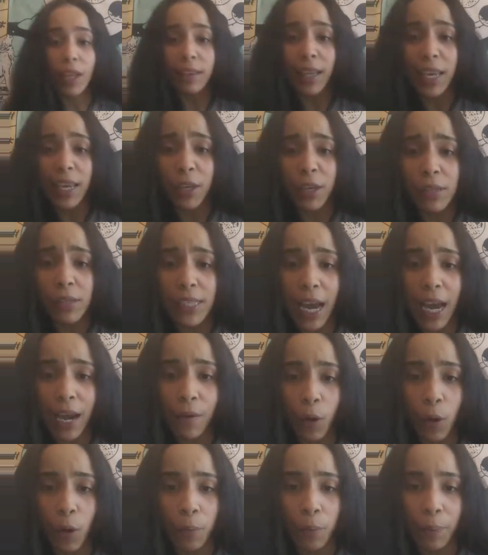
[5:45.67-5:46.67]
Thank you,
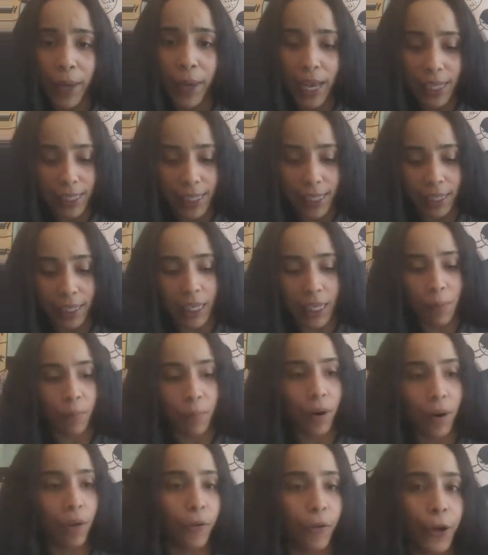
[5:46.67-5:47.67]
Tyrone Bates
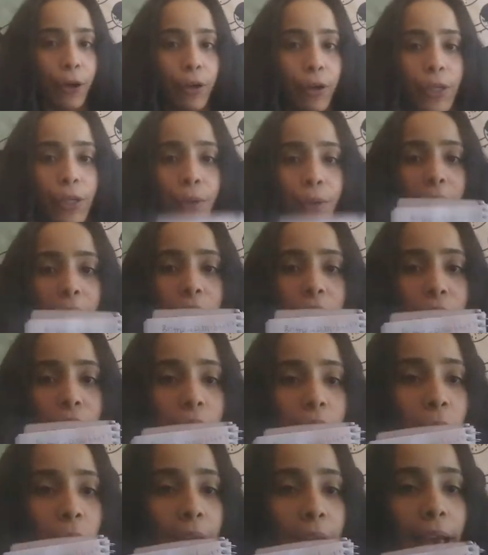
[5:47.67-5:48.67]
Libra, for your
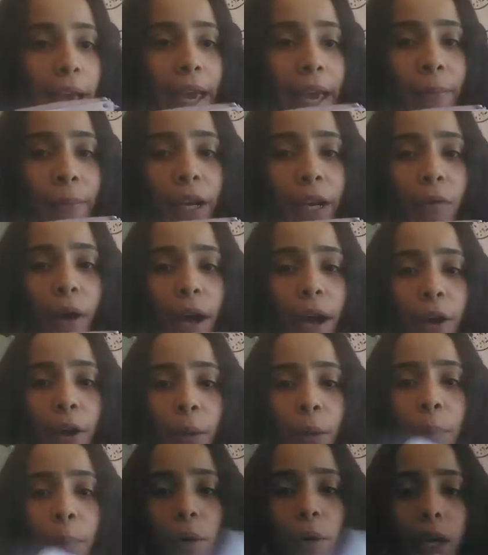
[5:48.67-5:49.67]
donation, okay? I am going to write
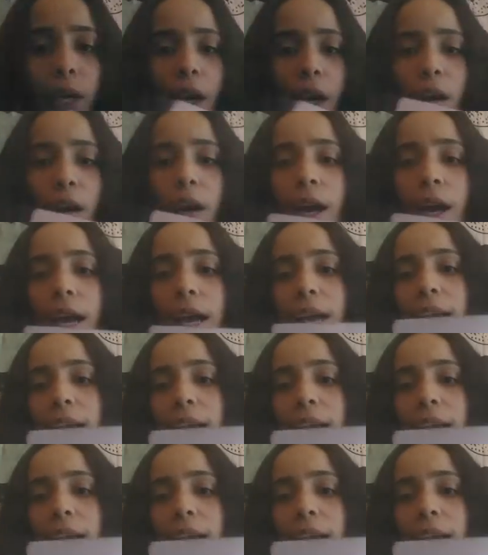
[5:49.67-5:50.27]
your book here.